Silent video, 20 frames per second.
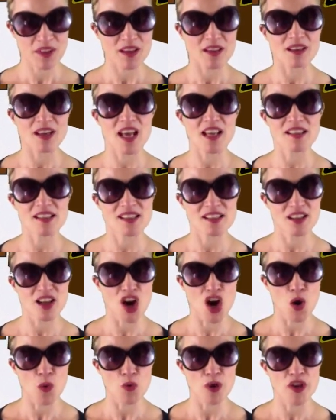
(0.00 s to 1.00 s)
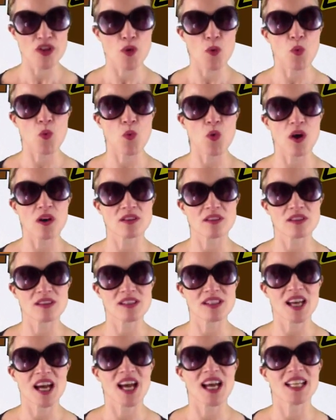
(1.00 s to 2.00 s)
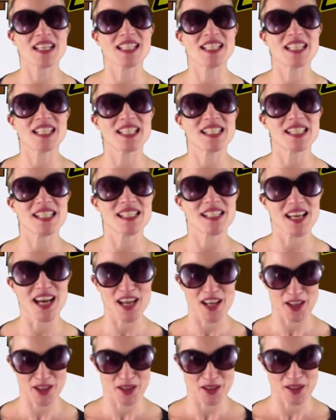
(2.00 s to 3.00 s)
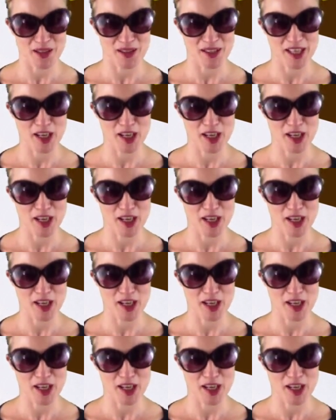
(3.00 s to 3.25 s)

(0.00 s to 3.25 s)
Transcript: Let's start with wants and desires.